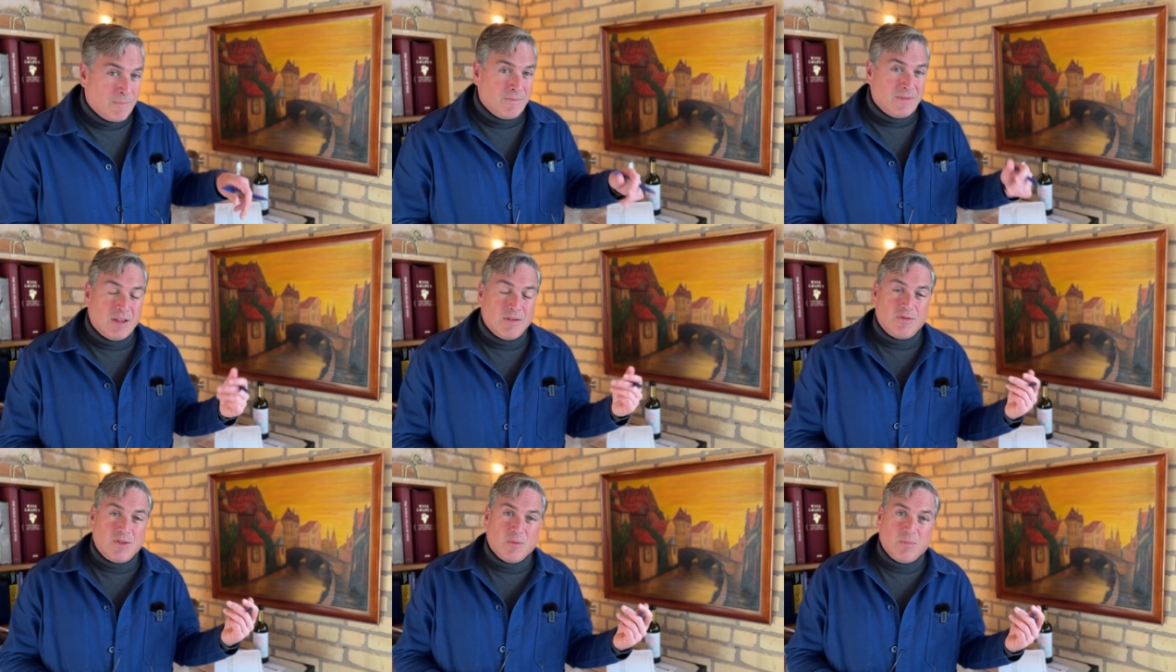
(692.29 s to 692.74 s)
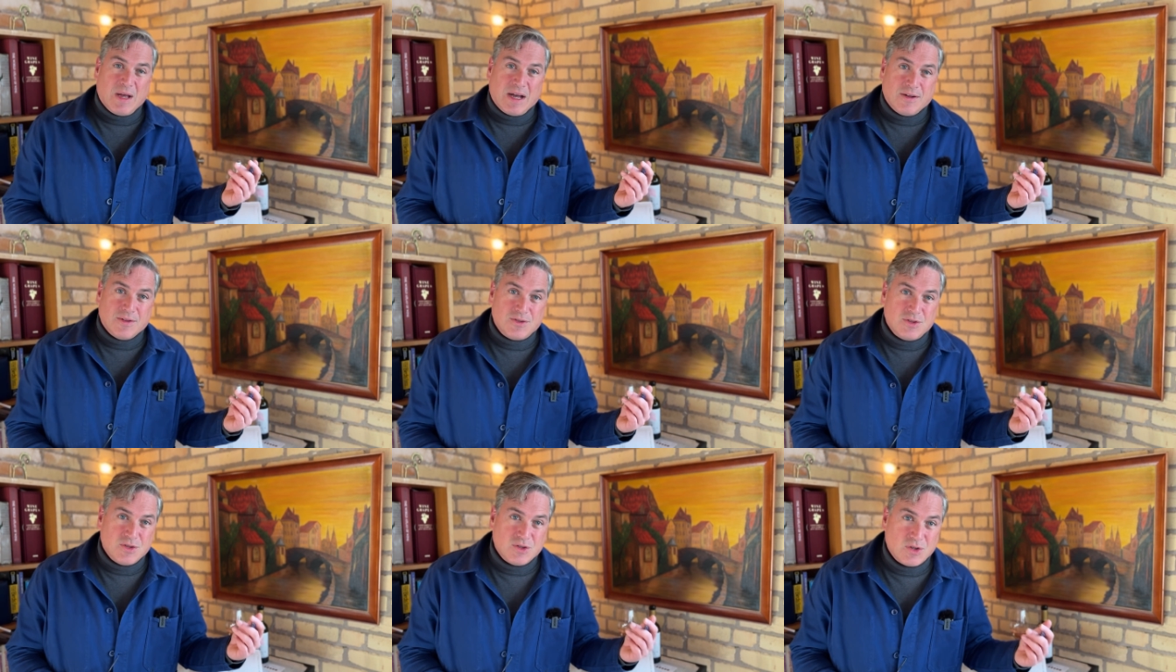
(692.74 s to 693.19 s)
If the
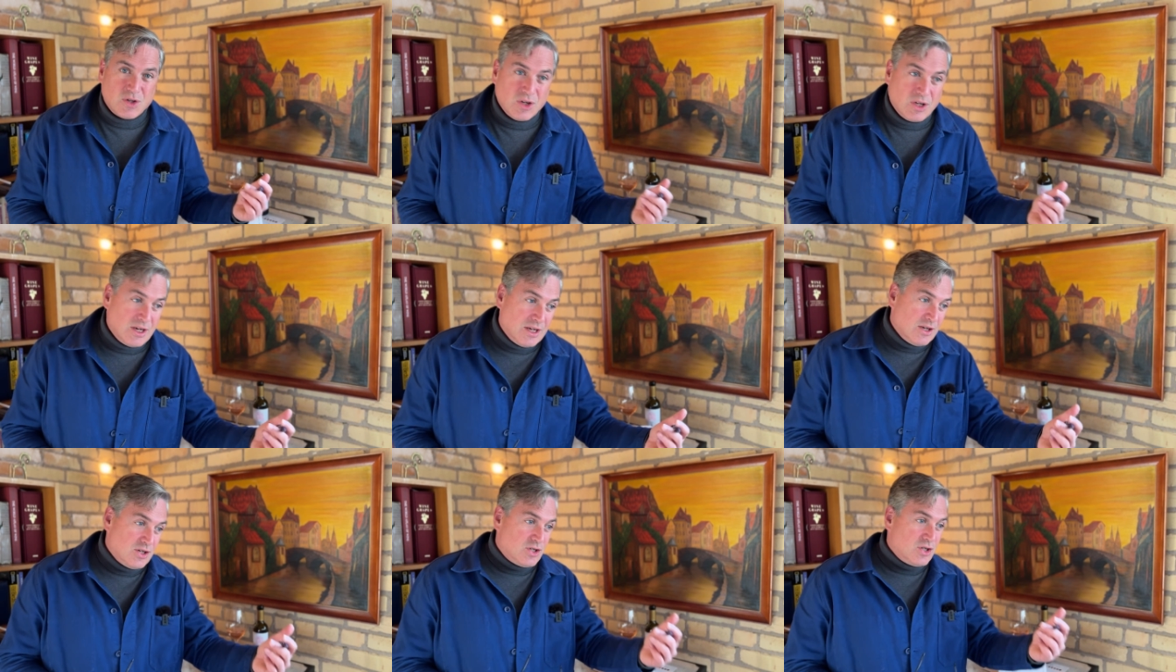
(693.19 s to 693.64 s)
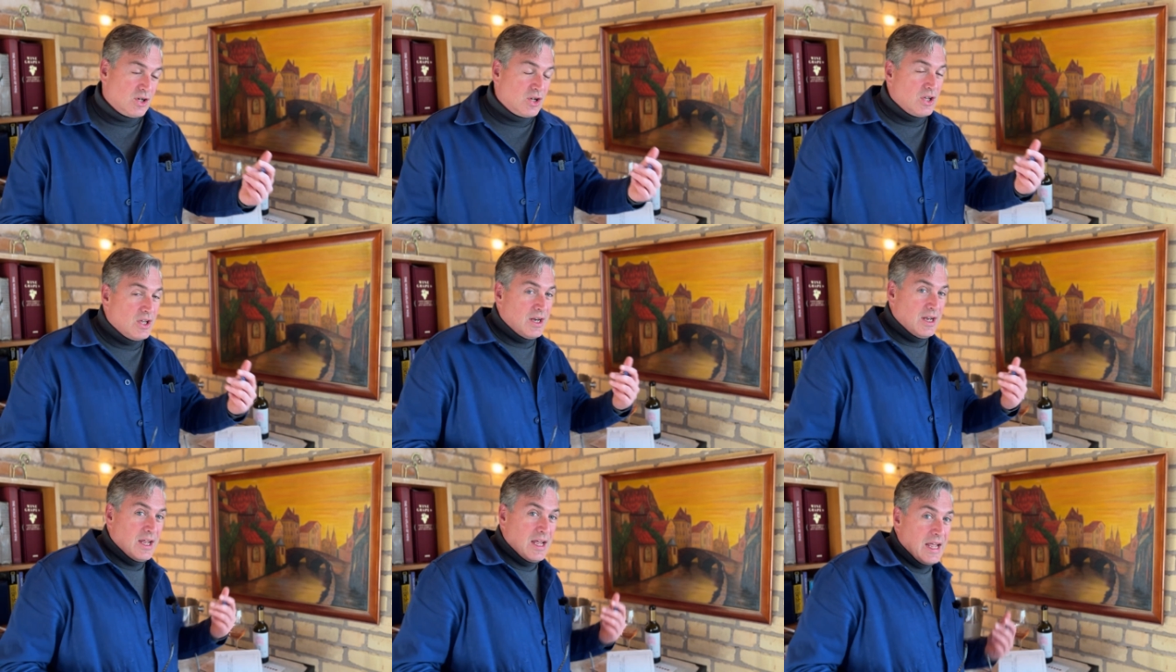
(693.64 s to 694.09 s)
balance is good, it should
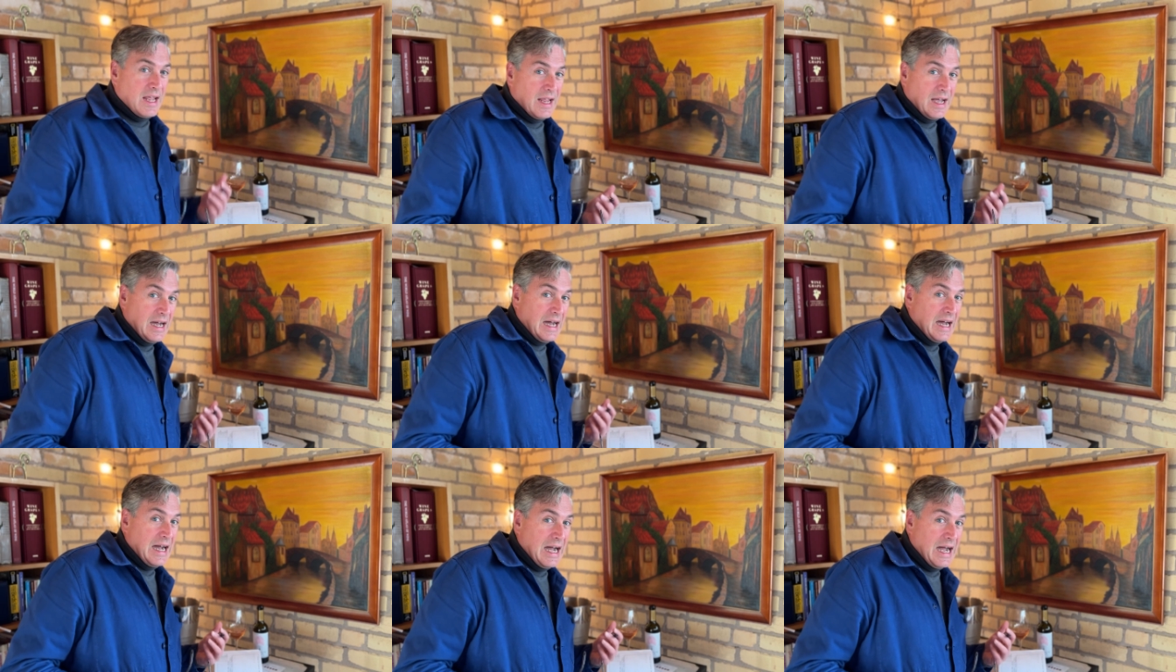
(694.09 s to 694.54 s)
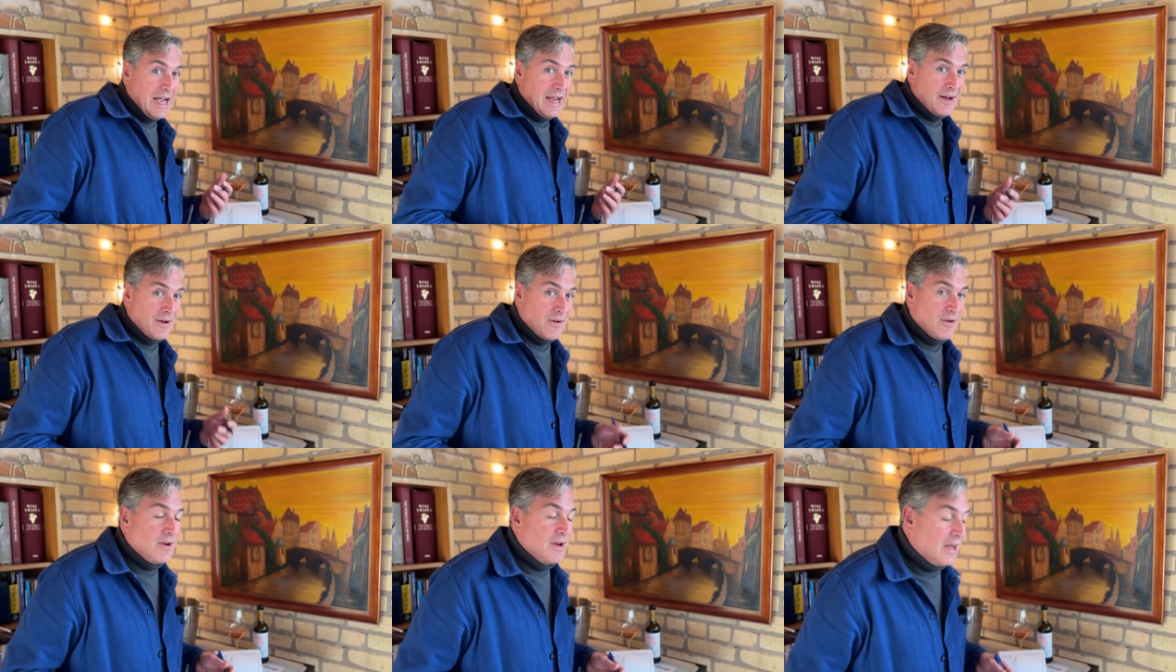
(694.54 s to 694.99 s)
get a
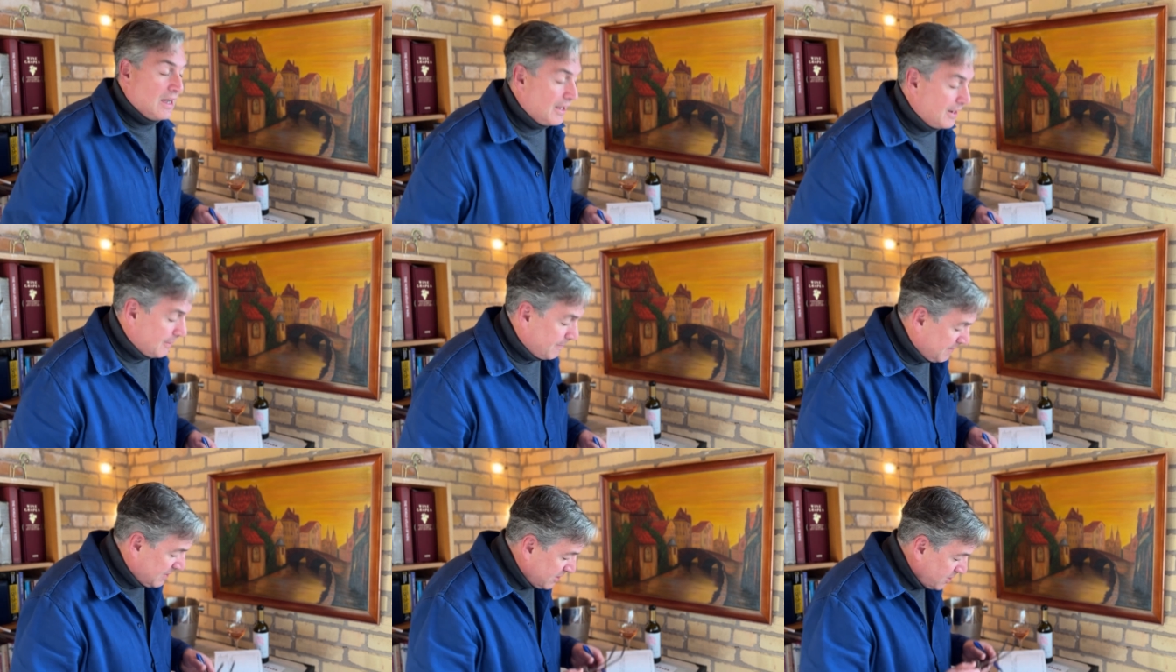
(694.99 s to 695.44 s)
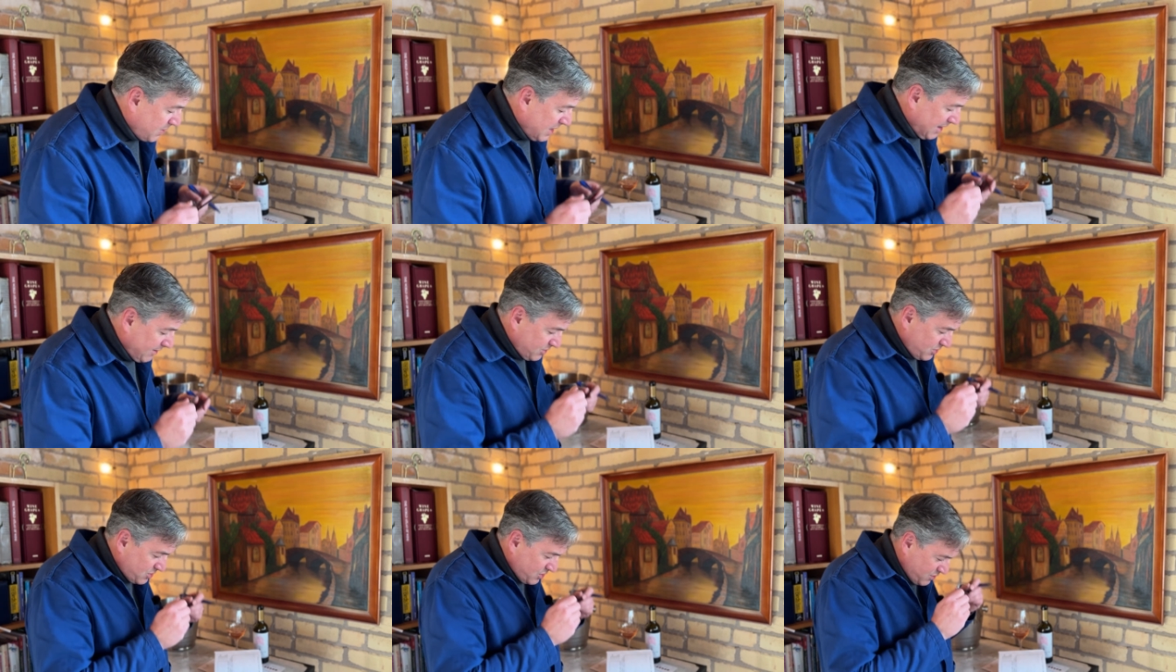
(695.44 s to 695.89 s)
higher dot. And the
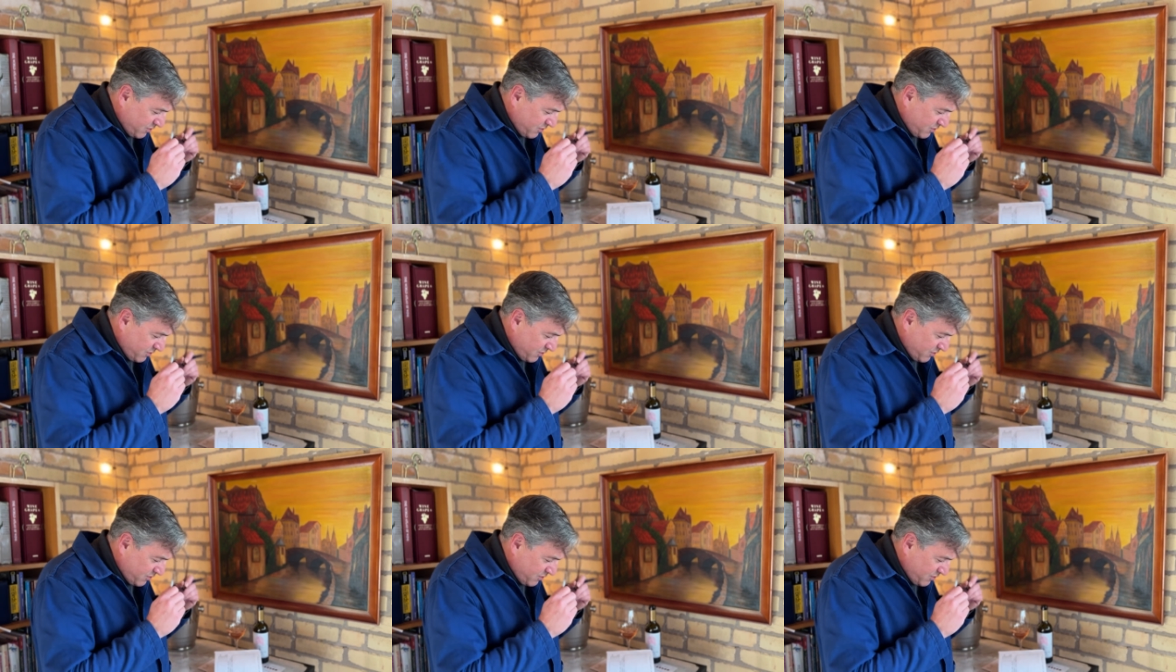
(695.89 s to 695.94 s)
balance is